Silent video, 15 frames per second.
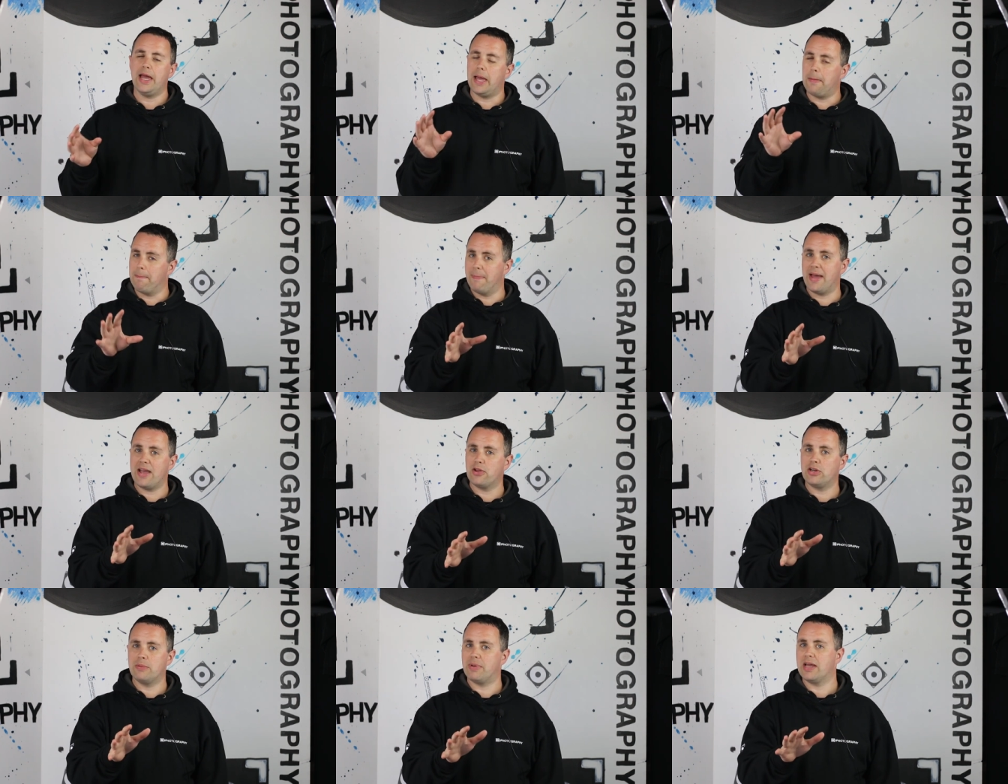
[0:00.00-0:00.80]
It
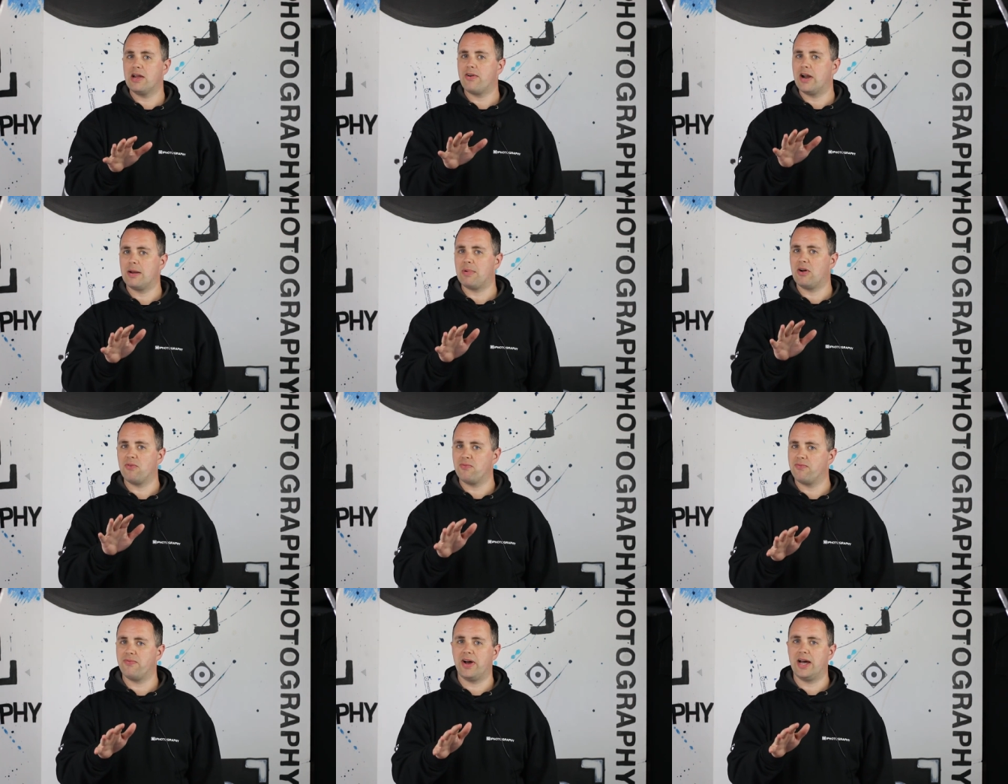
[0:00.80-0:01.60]
may only be around about
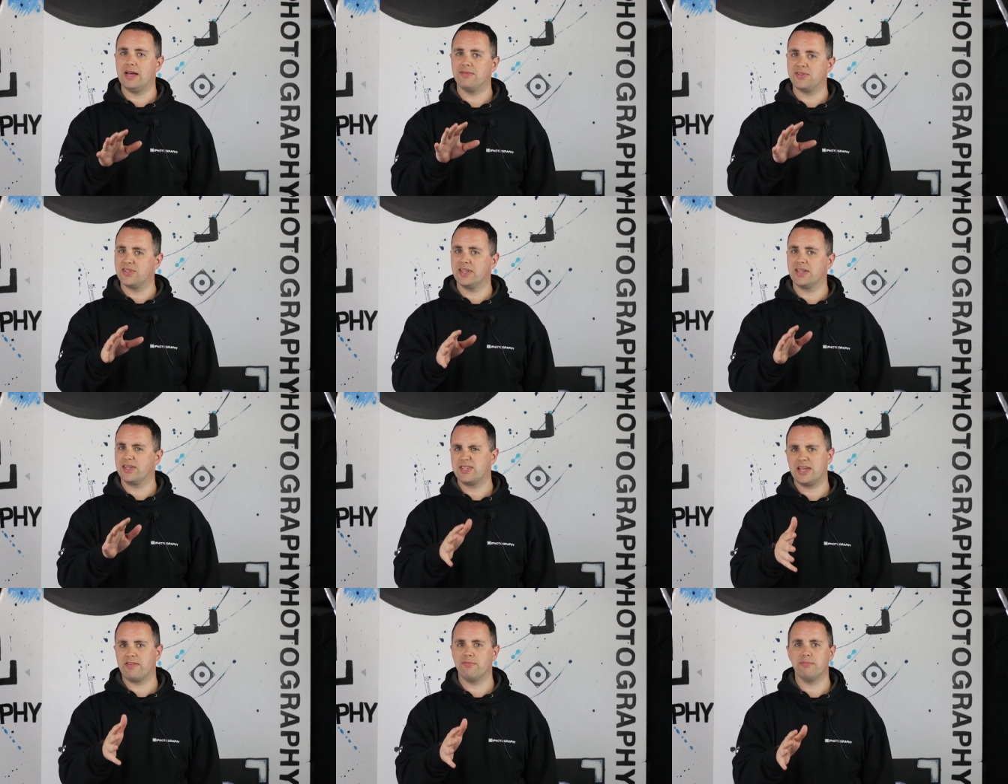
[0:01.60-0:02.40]
5,
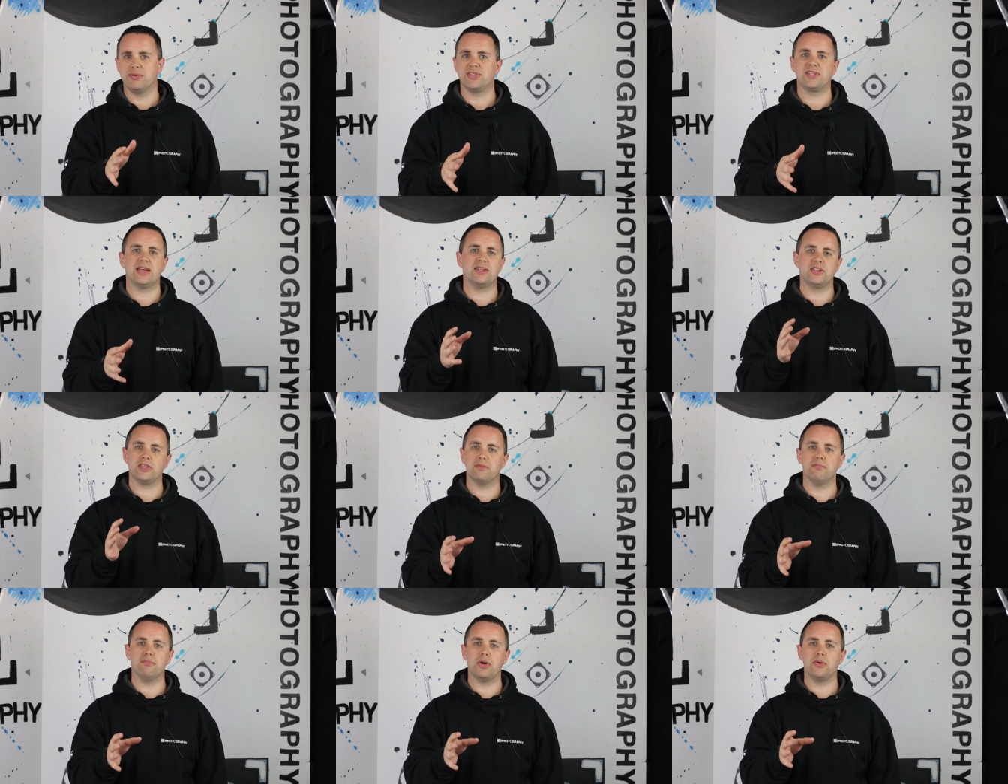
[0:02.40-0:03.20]
6, 7%
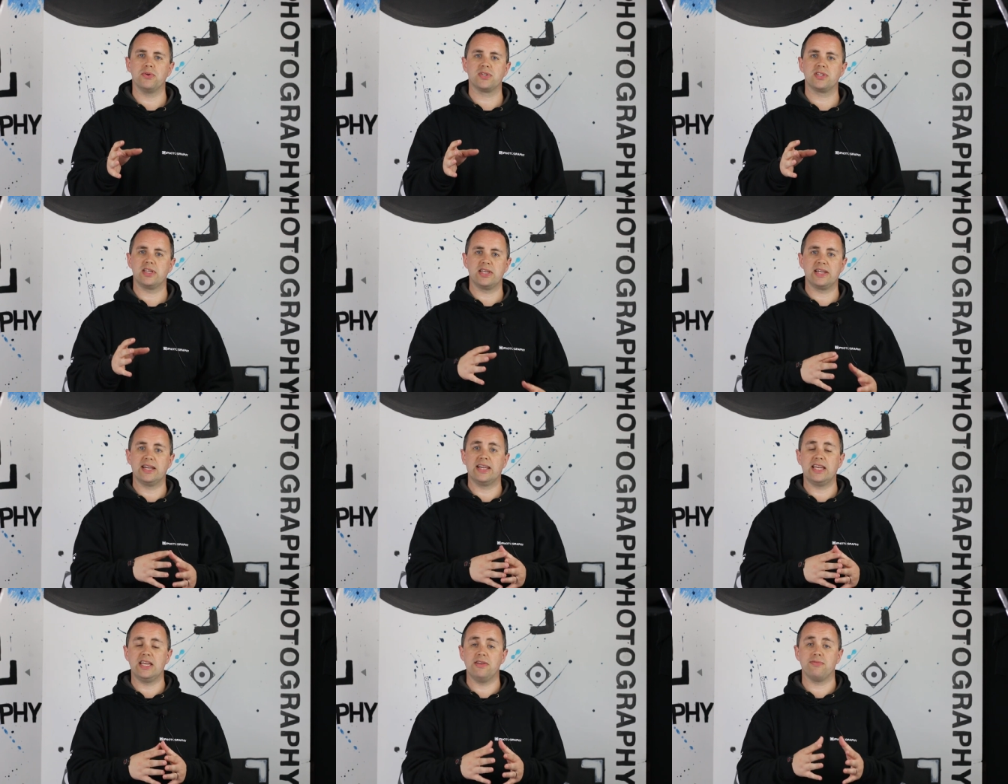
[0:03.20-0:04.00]
at most that you
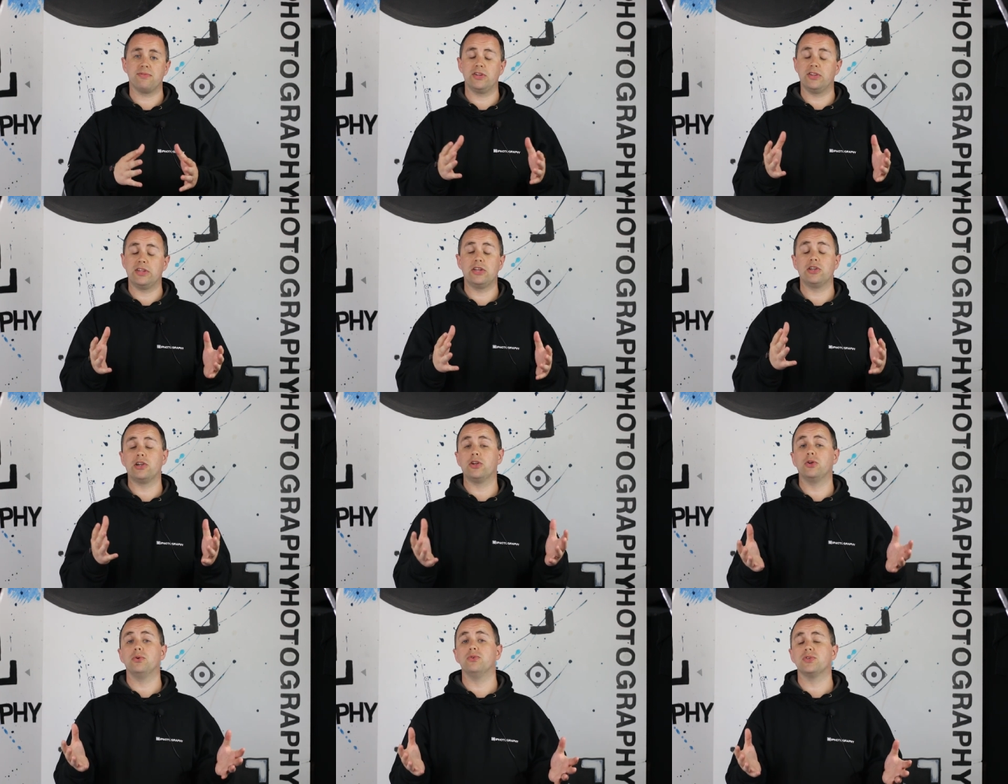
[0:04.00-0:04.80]
leave, that you
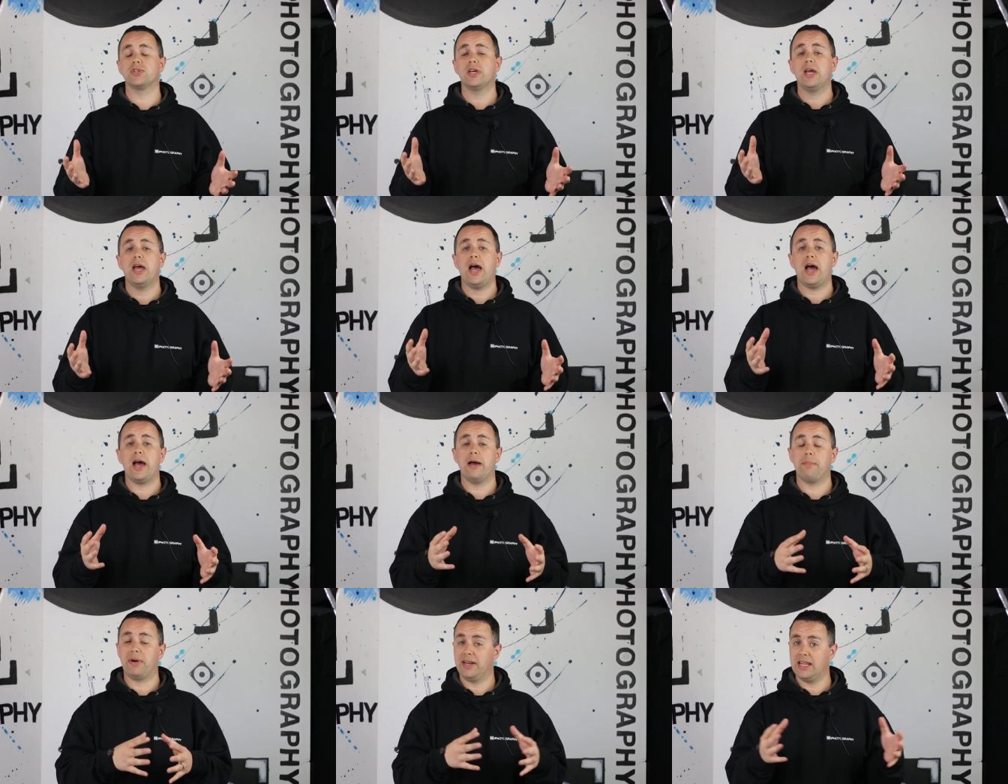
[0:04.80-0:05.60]
lose
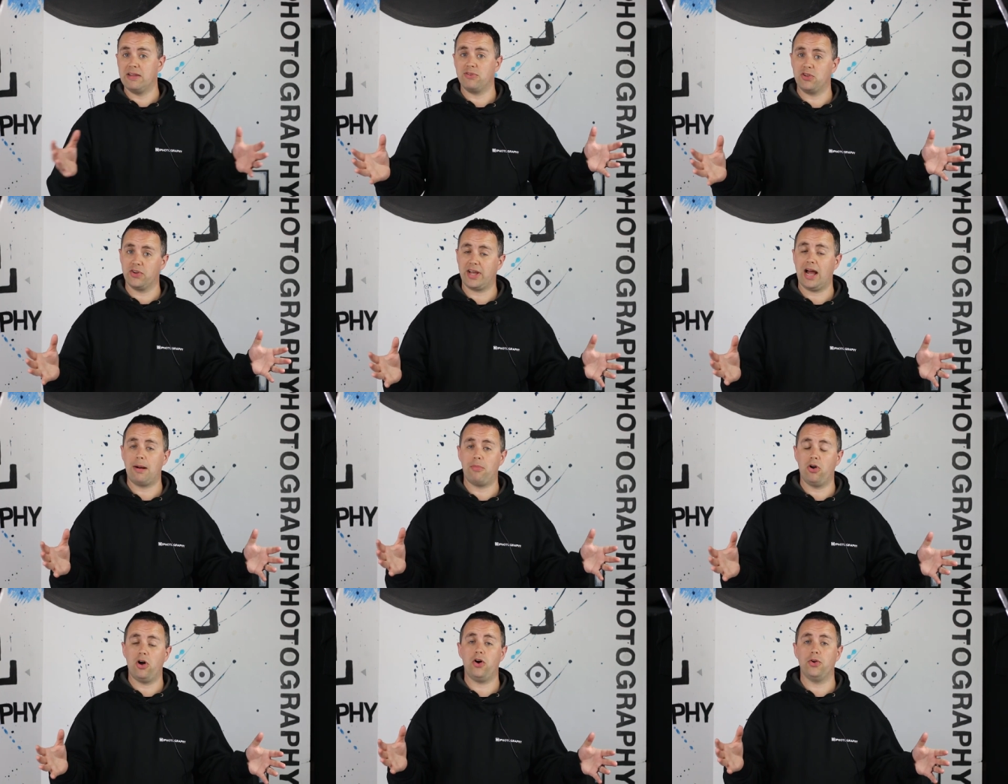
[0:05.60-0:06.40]
uh, by leaving your
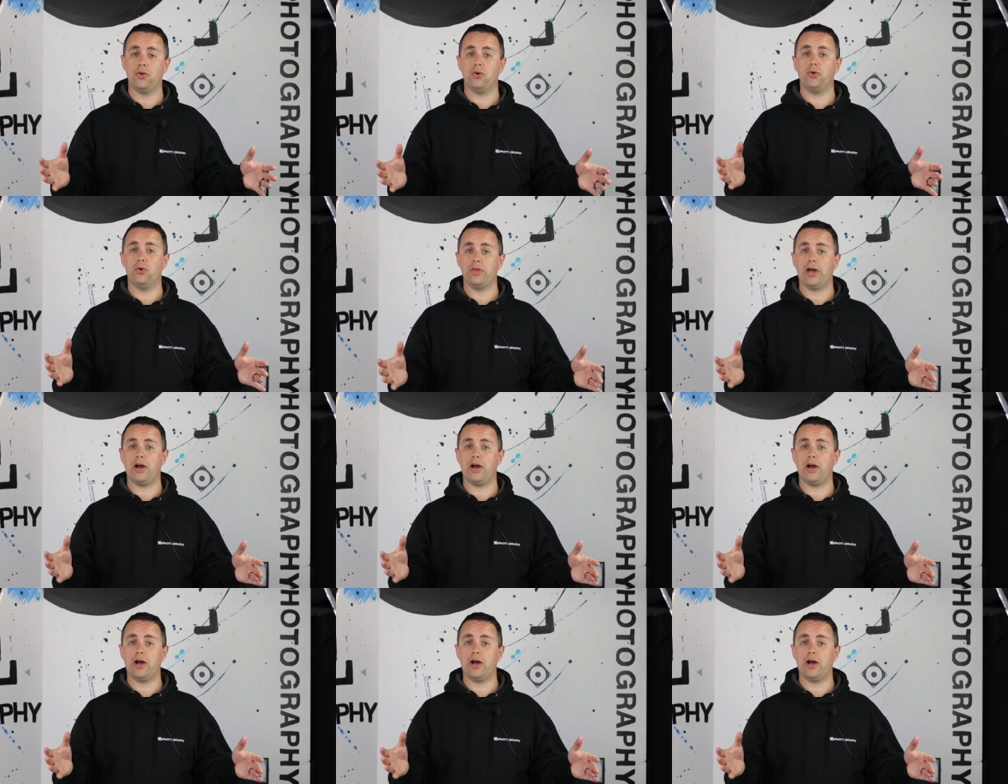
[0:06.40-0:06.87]
camera on all